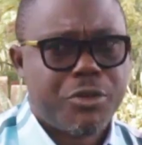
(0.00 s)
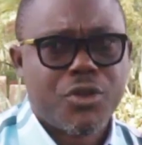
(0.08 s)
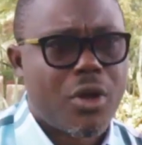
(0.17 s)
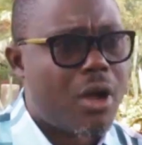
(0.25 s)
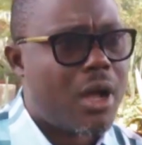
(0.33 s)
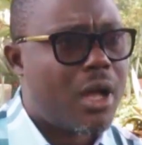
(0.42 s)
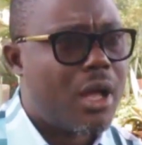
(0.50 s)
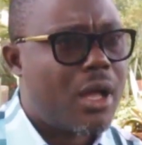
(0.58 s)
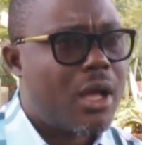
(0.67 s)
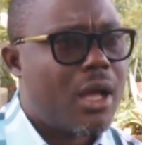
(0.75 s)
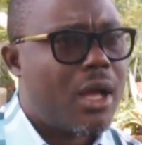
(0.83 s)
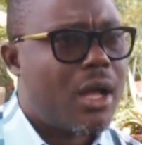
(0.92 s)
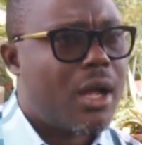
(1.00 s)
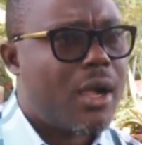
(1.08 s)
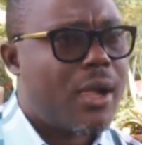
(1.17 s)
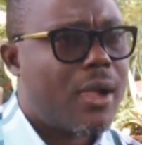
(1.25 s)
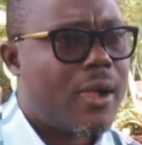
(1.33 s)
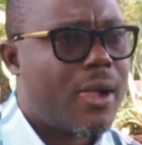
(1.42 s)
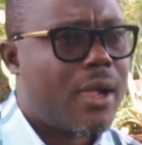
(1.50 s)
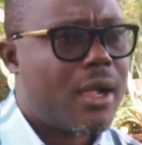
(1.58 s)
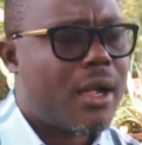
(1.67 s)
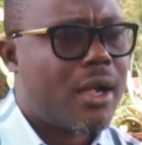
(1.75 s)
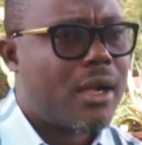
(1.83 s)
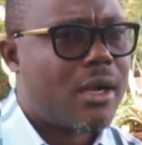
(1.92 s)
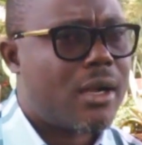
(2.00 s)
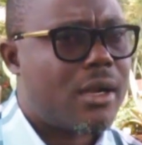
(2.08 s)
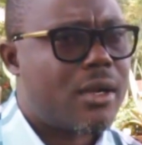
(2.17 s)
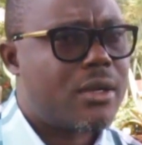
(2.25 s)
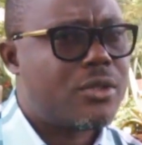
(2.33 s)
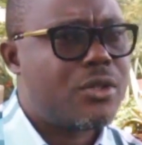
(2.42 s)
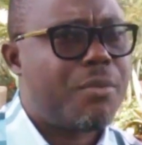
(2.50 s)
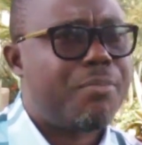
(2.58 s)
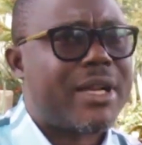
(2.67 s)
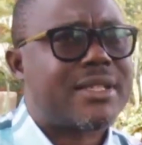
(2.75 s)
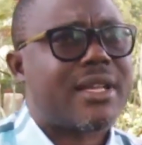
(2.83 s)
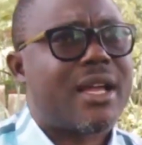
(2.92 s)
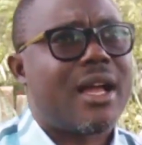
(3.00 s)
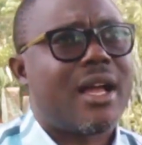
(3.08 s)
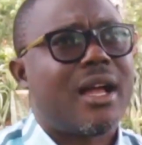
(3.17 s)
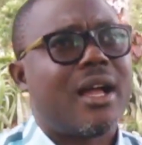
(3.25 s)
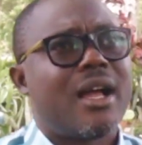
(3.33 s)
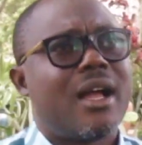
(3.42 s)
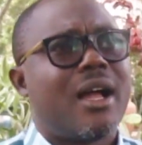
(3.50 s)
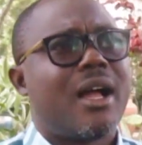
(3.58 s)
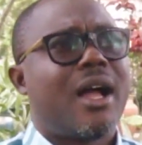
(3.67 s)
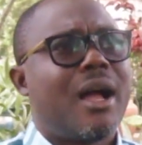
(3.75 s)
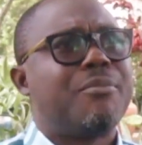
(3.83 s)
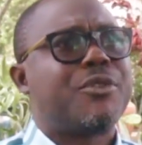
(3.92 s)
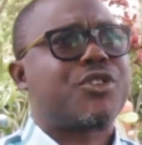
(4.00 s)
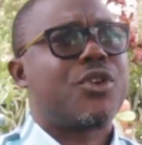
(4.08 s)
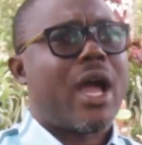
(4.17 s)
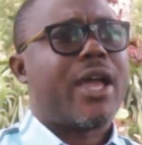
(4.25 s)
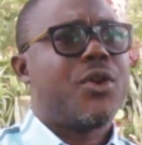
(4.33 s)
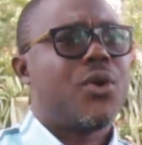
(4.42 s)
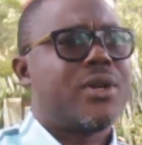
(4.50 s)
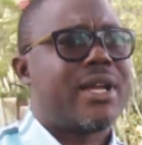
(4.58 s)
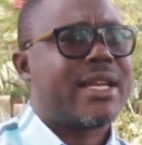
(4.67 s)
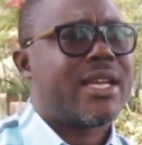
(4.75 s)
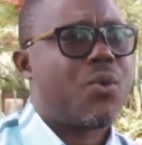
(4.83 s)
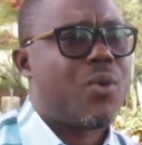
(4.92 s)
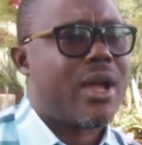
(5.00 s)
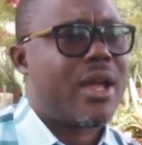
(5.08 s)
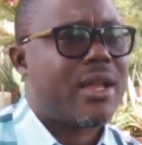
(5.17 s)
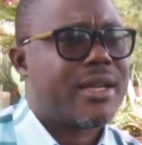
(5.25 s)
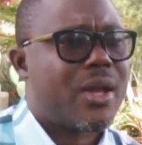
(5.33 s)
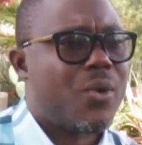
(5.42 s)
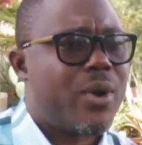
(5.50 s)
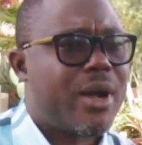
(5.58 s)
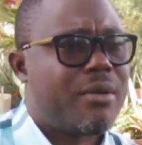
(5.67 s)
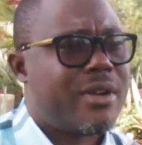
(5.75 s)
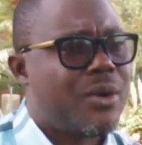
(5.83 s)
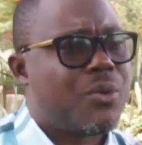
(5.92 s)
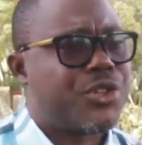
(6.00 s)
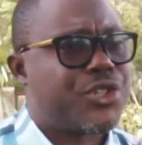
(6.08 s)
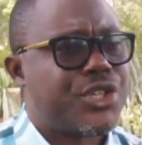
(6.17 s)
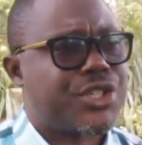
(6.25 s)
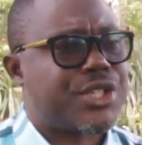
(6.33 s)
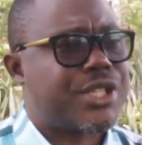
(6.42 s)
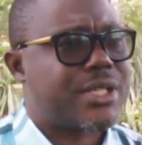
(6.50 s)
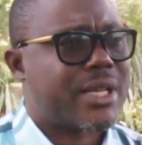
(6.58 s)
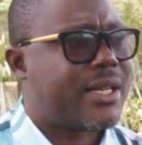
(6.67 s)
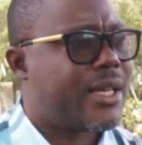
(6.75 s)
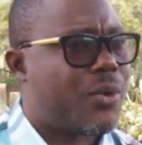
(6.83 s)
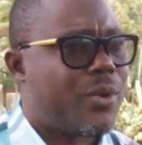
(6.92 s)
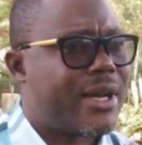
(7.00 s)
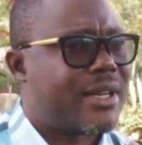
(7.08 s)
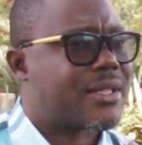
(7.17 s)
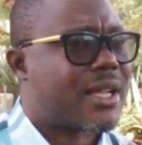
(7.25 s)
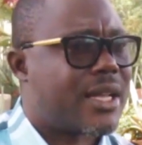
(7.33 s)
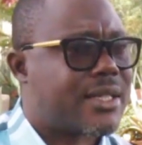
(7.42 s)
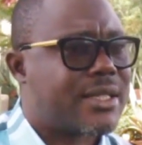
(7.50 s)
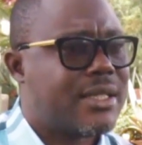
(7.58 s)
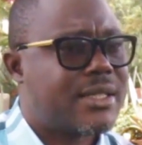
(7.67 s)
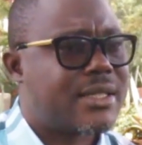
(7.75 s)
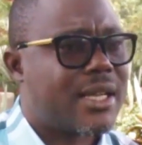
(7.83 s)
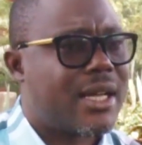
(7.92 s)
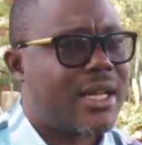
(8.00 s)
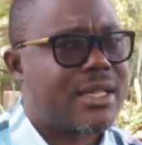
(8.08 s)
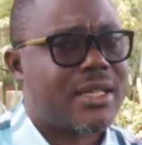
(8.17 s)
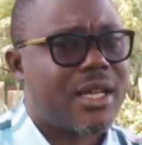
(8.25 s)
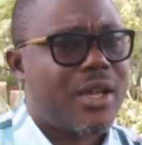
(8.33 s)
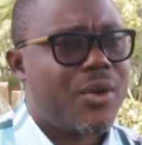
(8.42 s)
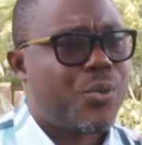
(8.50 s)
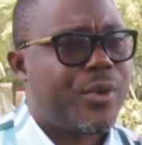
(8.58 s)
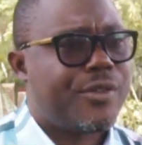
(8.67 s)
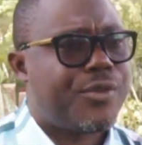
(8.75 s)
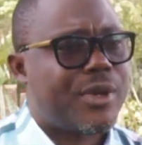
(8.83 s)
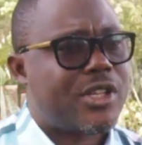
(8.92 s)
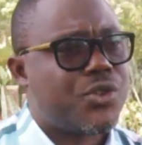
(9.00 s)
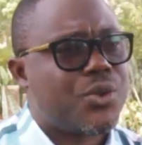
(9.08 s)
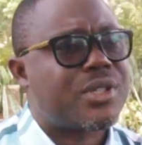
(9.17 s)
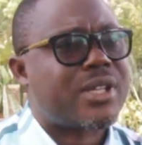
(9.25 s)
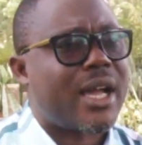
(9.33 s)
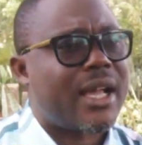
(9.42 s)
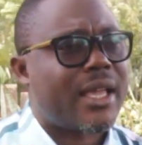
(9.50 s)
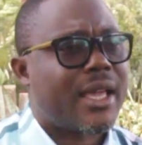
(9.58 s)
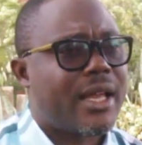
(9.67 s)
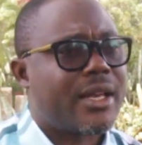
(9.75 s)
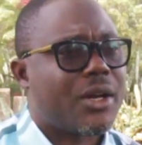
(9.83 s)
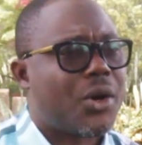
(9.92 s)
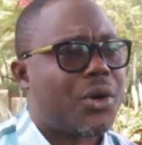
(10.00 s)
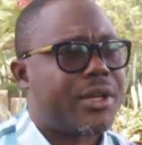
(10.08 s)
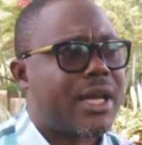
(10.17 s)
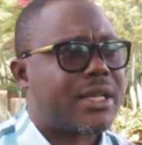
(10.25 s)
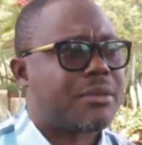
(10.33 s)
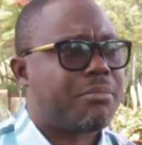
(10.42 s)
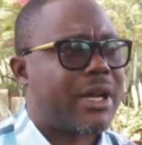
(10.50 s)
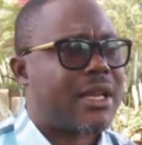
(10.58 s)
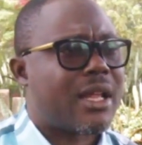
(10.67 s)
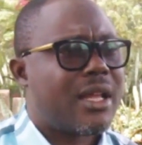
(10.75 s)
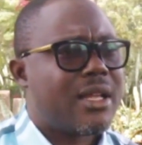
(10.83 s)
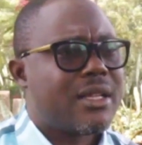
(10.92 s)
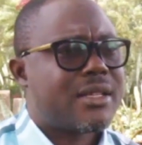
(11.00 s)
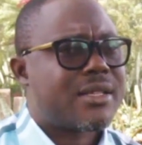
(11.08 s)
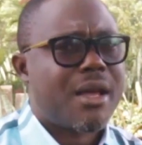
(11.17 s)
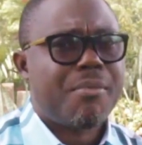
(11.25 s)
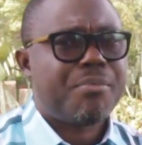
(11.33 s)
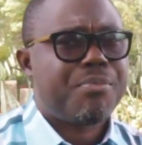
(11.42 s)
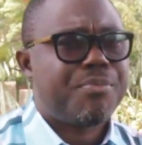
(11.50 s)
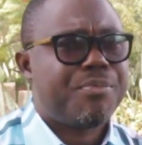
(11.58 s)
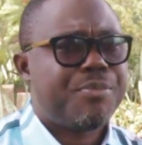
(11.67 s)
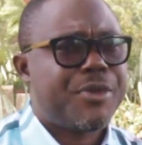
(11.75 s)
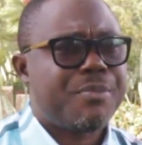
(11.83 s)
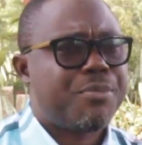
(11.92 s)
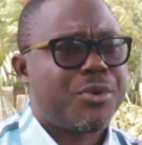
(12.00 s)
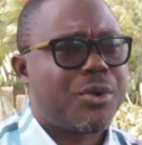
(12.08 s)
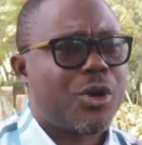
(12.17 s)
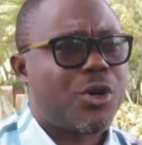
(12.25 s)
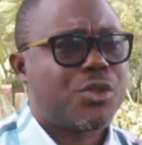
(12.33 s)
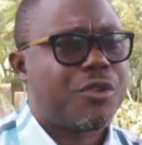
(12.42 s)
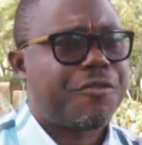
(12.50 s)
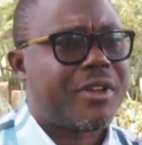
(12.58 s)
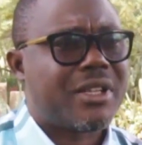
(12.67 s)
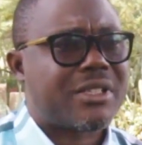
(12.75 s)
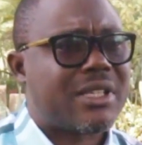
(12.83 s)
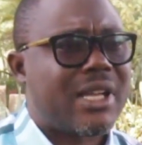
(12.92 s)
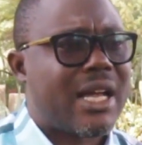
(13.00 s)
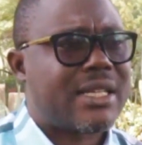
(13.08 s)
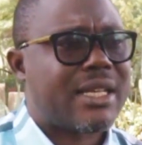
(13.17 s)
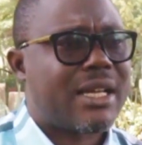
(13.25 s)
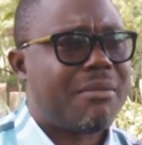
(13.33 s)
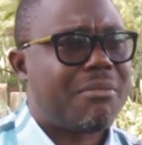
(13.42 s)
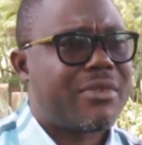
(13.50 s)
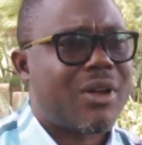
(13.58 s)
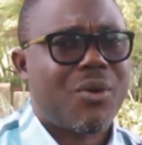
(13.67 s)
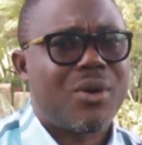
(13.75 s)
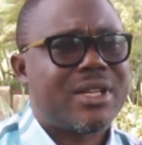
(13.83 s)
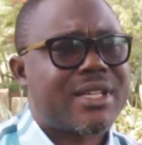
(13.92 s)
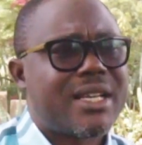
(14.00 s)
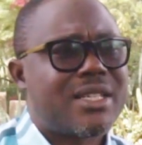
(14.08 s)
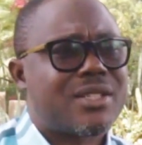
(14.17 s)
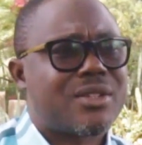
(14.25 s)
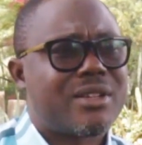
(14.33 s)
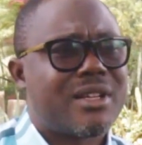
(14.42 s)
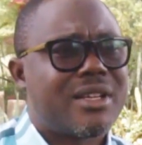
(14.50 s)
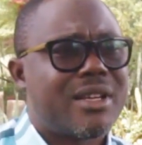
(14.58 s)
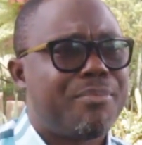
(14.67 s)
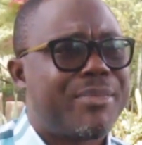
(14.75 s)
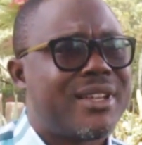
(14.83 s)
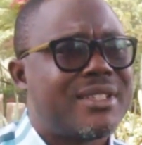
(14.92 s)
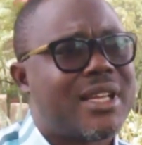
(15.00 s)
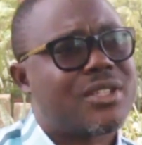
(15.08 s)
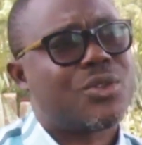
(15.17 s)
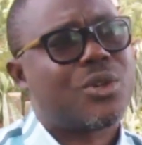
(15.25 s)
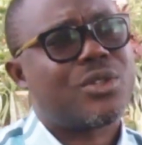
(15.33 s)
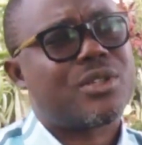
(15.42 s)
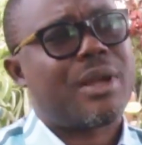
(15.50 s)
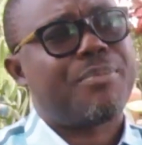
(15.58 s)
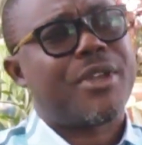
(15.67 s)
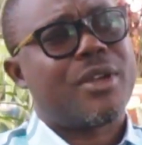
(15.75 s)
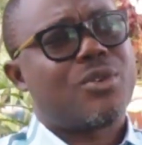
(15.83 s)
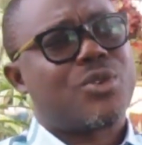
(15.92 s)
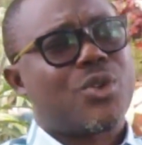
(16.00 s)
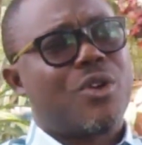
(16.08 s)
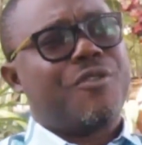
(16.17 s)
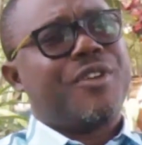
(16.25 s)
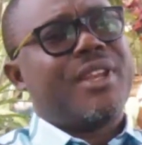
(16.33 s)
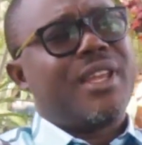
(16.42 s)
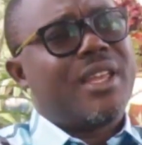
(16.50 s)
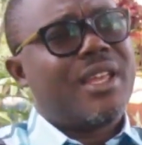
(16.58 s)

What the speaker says: they are open to negotiations about modifying the content. I'm sure. I know that there were negotiations and there were discussions and with UTAG and all that. But some people also felt that the contents, the bill does not appear to solve any.